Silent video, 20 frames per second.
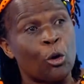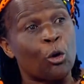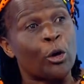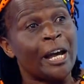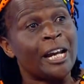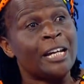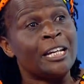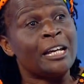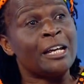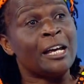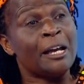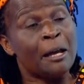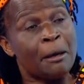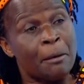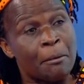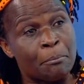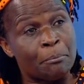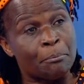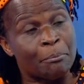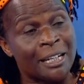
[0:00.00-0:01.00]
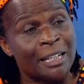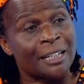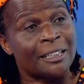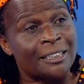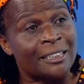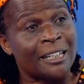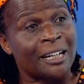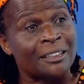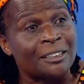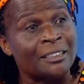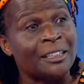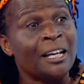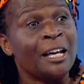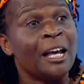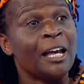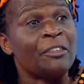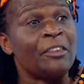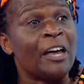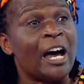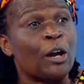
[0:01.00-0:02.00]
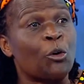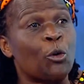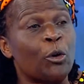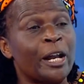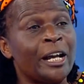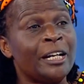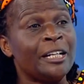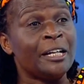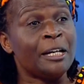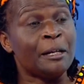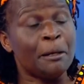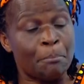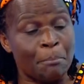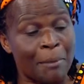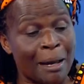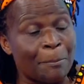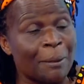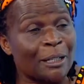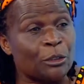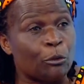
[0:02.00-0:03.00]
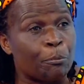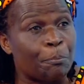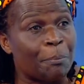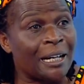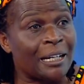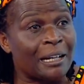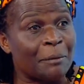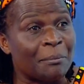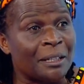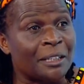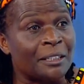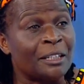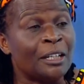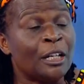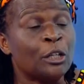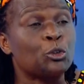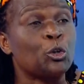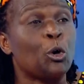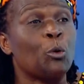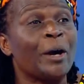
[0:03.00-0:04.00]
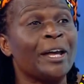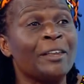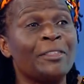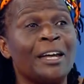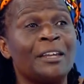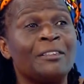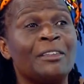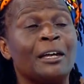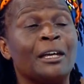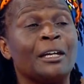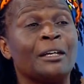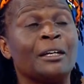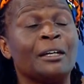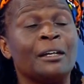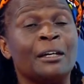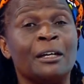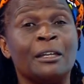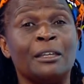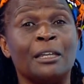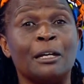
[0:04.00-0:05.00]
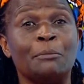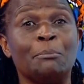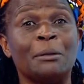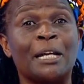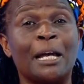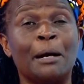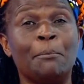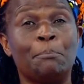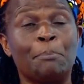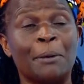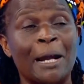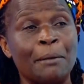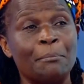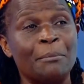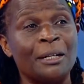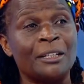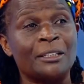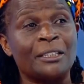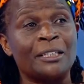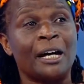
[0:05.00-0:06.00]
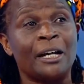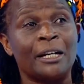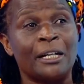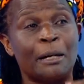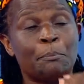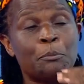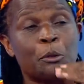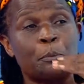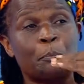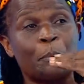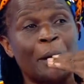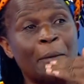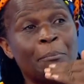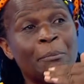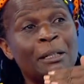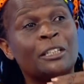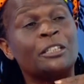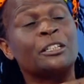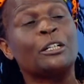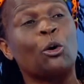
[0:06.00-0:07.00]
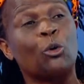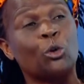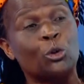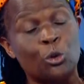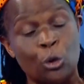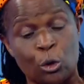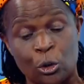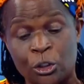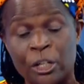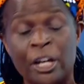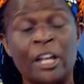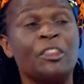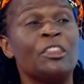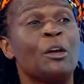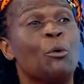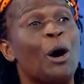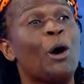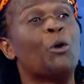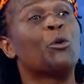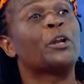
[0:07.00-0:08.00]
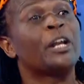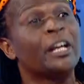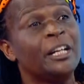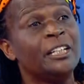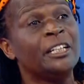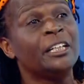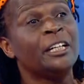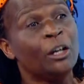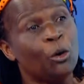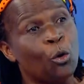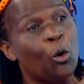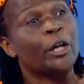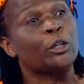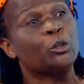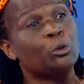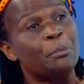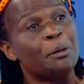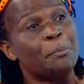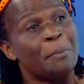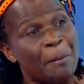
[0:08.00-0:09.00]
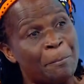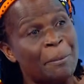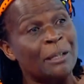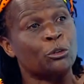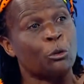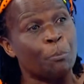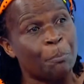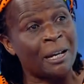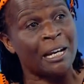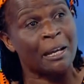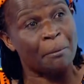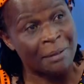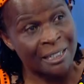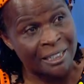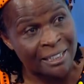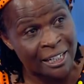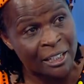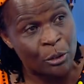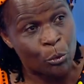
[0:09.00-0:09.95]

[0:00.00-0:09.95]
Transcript: already ministers. They are already members of parliament. So whether they became prime minister, deputy prime minister or not, they were already going to be members of parliament anyway.